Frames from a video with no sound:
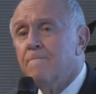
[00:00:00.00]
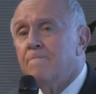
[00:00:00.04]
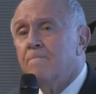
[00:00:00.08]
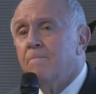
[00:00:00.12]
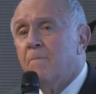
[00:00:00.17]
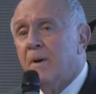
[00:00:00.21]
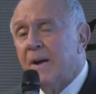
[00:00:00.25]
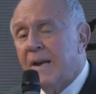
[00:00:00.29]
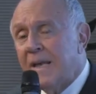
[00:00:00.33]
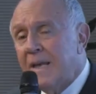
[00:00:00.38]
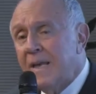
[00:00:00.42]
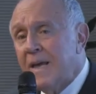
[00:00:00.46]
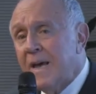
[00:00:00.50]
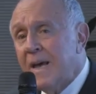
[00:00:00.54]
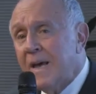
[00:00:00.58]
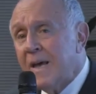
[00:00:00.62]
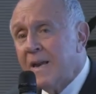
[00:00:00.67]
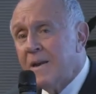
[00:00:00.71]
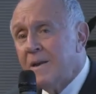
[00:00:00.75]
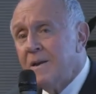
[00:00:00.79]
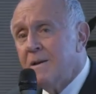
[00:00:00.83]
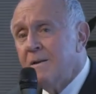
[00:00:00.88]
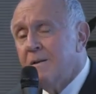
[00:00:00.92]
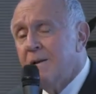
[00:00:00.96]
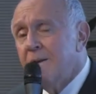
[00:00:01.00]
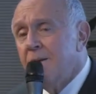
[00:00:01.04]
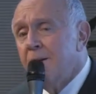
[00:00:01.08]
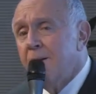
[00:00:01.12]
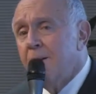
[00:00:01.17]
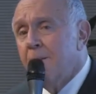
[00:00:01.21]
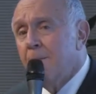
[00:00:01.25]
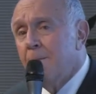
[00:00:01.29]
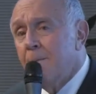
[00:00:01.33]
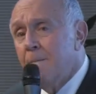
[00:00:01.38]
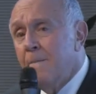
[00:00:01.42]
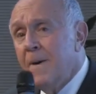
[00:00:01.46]
But again,
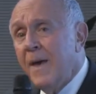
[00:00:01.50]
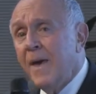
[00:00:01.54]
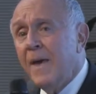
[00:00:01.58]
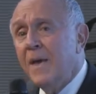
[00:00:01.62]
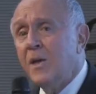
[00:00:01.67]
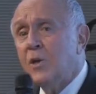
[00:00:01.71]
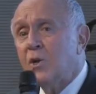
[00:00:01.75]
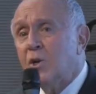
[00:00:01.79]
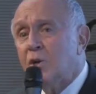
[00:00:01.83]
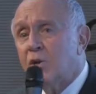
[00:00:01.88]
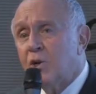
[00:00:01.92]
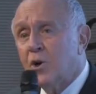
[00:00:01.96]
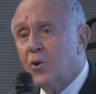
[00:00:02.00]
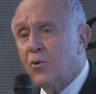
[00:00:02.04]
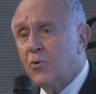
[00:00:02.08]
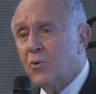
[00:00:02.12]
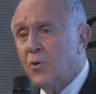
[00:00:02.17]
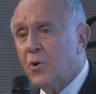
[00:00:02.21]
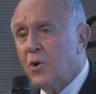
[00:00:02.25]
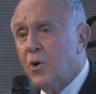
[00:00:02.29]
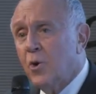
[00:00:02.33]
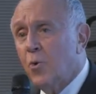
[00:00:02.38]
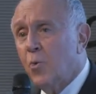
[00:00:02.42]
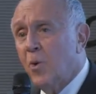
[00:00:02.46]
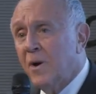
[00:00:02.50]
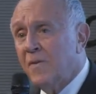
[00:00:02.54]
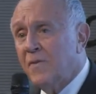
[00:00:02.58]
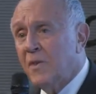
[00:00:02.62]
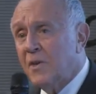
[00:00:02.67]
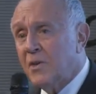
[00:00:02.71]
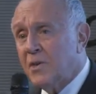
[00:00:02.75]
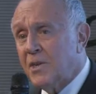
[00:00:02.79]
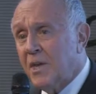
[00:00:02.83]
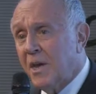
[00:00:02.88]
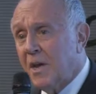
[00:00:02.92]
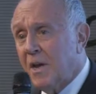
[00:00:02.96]
make certain you
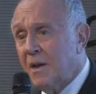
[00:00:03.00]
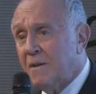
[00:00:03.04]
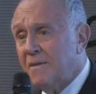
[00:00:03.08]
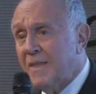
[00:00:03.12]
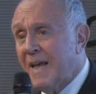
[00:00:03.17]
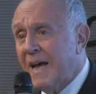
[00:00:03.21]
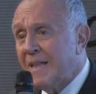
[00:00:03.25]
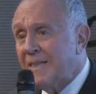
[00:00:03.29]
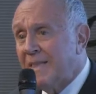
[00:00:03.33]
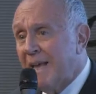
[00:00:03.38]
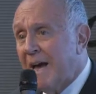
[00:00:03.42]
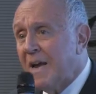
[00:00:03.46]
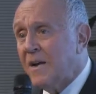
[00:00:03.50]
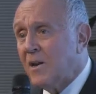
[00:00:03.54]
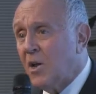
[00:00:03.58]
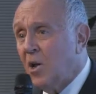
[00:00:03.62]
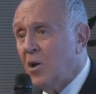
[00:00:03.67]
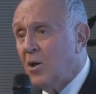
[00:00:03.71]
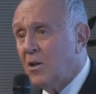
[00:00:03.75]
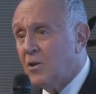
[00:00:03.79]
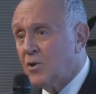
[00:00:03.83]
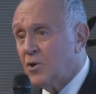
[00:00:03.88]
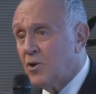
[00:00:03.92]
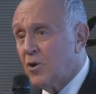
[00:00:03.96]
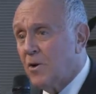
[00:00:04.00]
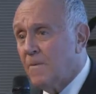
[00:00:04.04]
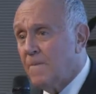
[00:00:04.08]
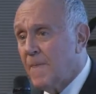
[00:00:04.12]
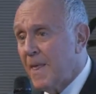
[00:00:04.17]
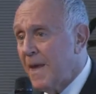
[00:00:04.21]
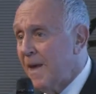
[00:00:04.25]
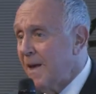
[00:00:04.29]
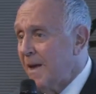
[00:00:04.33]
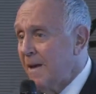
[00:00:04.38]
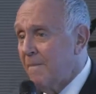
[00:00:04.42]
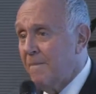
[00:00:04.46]
understand that that culture
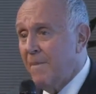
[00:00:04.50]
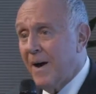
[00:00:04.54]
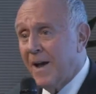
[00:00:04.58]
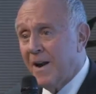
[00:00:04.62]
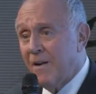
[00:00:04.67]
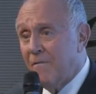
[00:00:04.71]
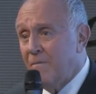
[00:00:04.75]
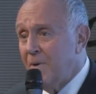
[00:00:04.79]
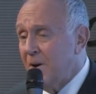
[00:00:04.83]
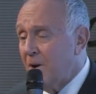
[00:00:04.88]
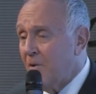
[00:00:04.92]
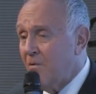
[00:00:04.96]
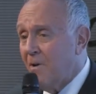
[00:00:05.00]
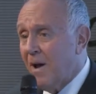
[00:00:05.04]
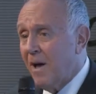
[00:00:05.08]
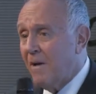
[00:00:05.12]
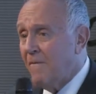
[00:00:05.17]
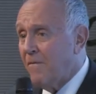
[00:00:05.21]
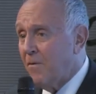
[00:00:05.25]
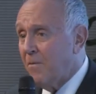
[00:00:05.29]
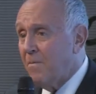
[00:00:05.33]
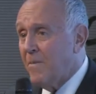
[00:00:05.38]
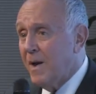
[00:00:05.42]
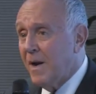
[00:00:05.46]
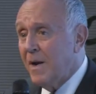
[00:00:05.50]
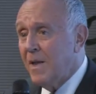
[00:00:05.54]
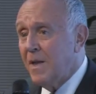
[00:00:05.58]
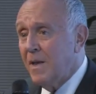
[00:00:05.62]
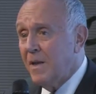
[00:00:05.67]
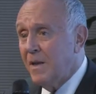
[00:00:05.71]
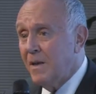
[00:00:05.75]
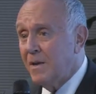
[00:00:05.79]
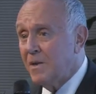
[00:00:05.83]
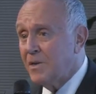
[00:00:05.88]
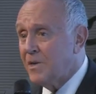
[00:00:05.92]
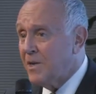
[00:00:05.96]
might have been around for many
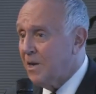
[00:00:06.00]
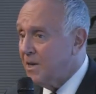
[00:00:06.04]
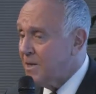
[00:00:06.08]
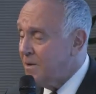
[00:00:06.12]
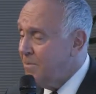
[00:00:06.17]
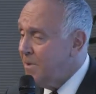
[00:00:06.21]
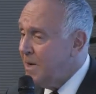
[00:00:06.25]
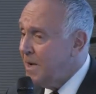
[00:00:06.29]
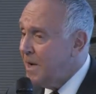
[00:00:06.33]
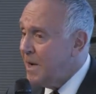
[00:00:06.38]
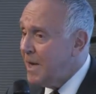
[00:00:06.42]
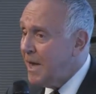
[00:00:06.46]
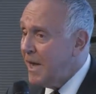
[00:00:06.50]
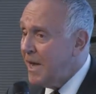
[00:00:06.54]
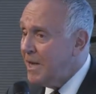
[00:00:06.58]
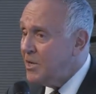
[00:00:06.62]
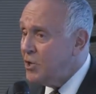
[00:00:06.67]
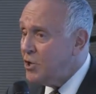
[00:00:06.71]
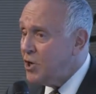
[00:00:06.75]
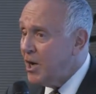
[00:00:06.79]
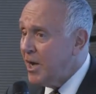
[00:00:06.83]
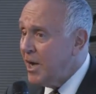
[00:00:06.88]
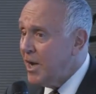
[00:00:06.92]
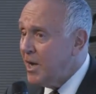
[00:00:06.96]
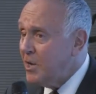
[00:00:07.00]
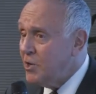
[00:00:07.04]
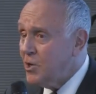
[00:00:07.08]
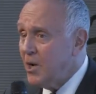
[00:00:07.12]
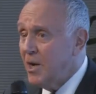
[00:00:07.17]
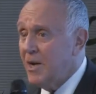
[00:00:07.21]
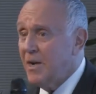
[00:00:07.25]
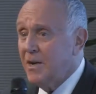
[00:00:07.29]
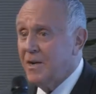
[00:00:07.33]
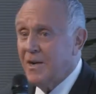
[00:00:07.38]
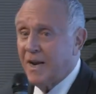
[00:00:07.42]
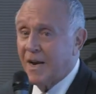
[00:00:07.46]
years. Doesn't mean it can't change.
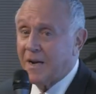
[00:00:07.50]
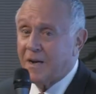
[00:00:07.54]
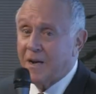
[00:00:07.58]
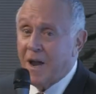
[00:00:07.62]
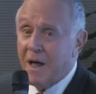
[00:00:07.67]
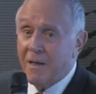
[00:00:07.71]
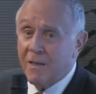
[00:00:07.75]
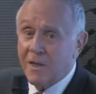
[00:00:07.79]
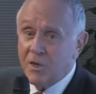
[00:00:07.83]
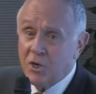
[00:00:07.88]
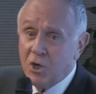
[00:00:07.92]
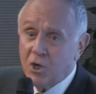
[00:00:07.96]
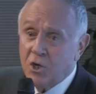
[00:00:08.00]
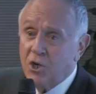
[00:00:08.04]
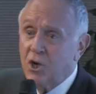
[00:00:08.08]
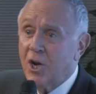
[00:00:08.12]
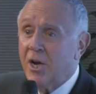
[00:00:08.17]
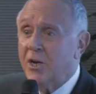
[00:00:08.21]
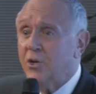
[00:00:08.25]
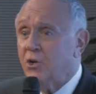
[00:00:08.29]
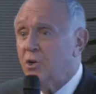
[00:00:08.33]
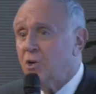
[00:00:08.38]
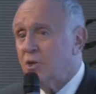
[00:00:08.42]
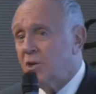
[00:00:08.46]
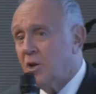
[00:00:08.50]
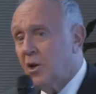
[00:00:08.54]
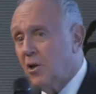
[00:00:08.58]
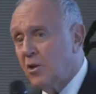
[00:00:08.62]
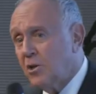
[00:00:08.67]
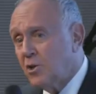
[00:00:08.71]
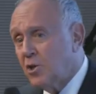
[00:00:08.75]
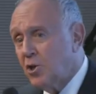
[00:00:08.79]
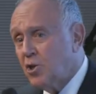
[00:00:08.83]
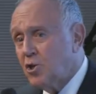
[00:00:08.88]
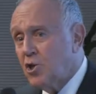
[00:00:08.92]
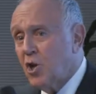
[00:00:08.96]
Technology changes,
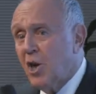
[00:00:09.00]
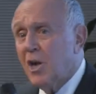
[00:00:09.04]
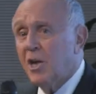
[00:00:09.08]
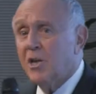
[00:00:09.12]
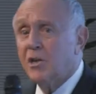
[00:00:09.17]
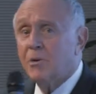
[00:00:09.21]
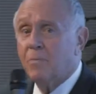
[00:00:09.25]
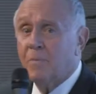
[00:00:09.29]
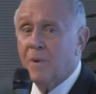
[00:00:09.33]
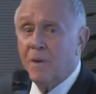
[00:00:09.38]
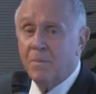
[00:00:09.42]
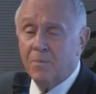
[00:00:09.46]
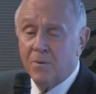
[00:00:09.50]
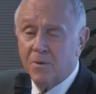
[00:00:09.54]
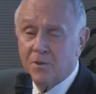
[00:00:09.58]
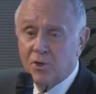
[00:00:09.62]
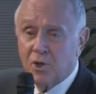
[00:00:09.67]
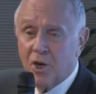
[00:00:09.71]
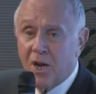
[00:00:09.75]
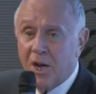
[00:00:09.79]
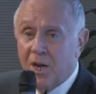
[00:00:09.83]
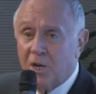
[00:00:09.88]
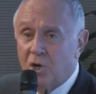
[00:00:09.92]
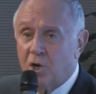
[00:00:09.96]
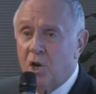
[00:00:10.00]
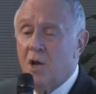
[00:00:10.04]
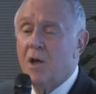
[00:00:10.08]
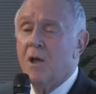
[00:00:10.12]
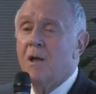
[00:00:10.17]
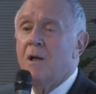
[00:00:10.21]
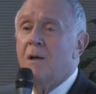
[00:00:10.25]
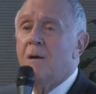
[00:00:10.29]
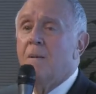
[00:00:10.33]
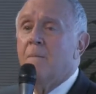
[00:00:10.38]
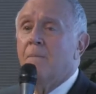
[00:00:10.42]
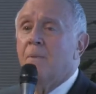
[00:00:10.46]
culture changes, people change,
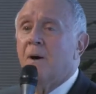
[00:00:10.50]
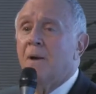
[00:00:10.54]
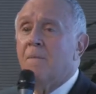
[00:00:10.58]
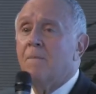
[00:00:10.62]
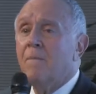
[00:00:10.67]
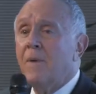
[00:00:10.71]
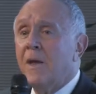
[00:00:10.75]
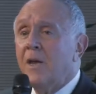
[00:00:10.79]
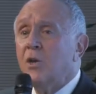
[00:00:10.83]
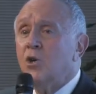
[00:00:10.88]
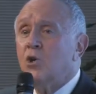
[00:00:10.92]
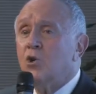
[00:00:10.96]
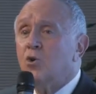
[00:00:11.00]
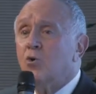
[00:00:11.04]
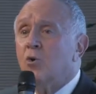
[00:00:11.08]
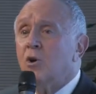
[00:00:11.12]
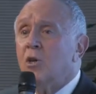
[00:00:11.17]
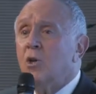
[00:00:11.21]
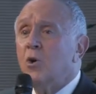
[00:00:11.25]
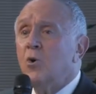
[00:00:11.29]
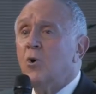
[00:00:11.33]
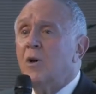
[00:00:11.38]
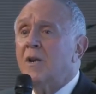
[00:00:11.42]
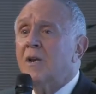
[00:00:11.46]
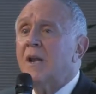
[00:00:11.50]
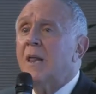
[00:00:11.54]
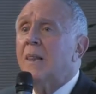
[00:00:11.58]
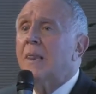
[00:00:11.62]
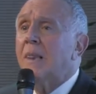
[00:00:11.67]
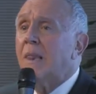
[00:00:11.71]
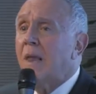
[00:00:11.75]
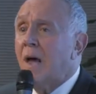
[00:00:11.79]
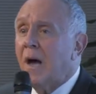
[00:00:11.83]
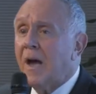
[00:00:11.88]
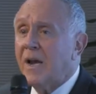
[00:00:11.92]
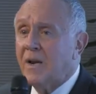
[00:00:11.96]
but make sure you can
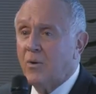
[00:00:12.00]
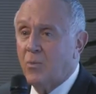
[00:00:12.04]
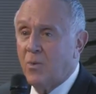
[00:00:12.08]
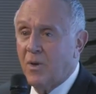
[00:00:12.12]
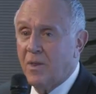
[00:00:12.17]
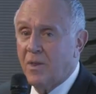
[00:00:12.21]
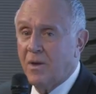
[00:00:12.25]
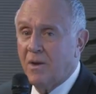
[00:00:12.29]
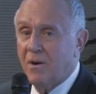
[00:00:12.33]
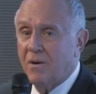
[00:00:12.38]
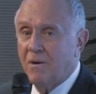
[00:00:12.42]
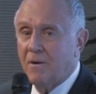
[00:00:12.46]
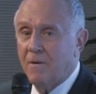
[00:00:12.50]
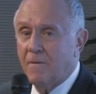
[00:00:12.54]
align with it.